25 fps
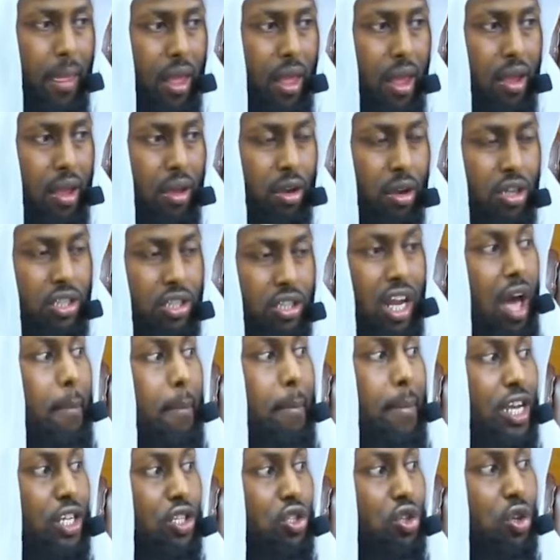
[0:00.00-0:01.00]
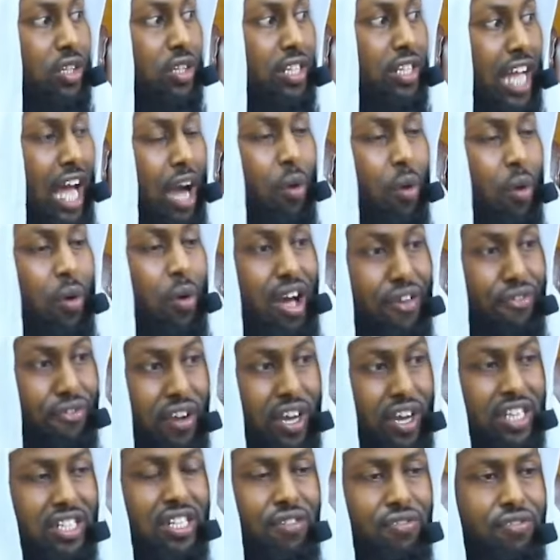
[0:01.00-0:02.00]
Because Allah makes your da'wah
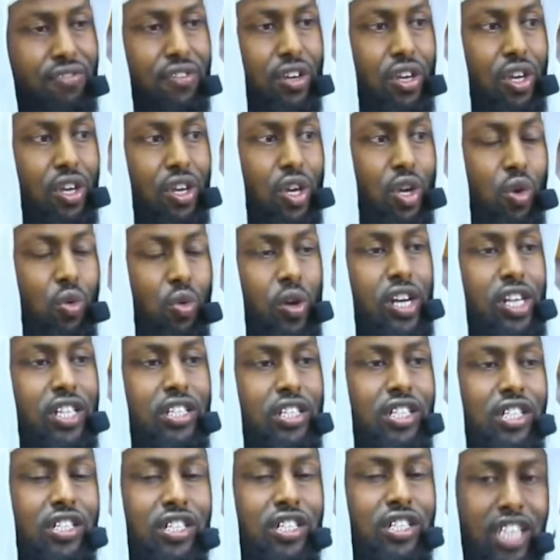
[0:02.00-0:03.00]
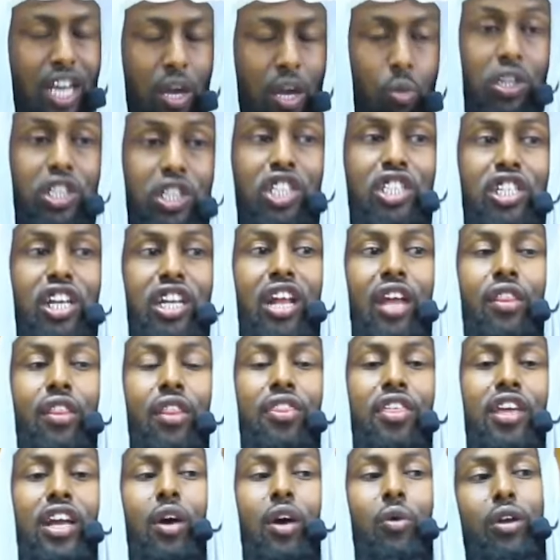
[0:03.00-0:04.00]
effective when it's sincere, which is another
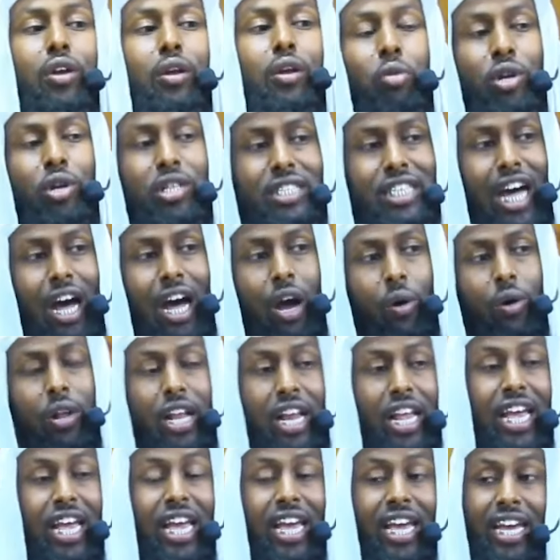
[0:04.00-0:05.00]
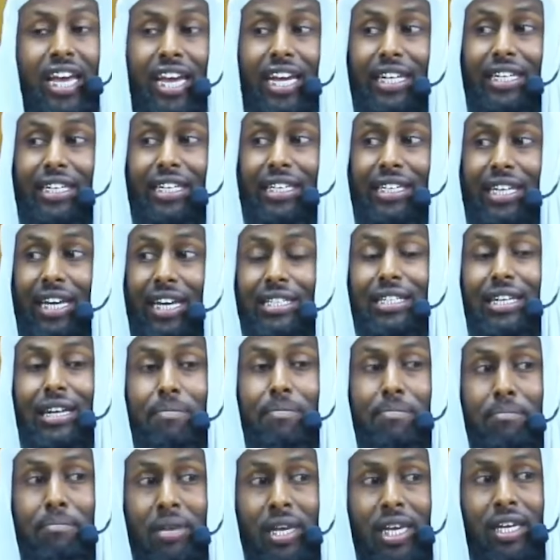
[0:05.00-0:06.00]
thing I want to point out. It
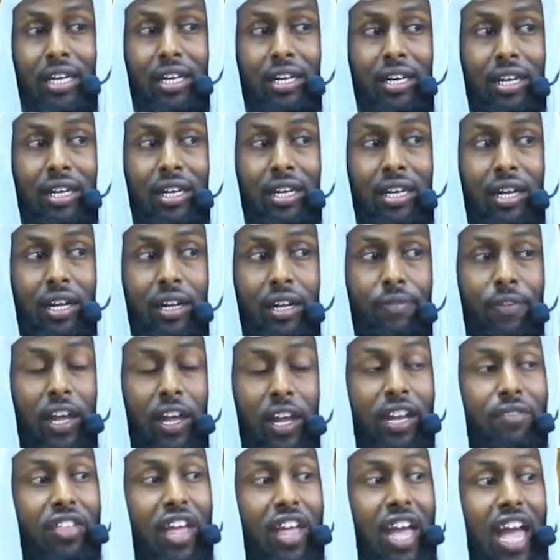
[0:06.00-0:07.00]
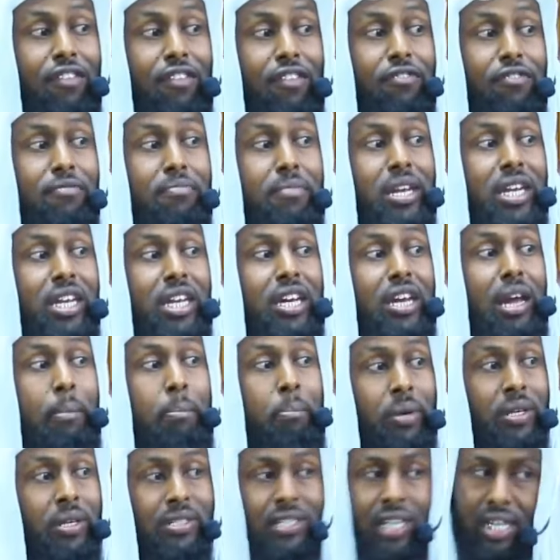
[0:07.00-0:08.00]
doesn't mean that if they have many
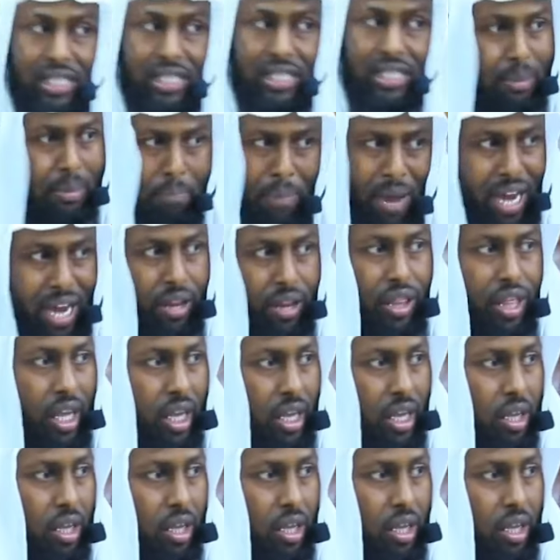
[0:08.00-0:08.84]
numbers, that is a bad thing.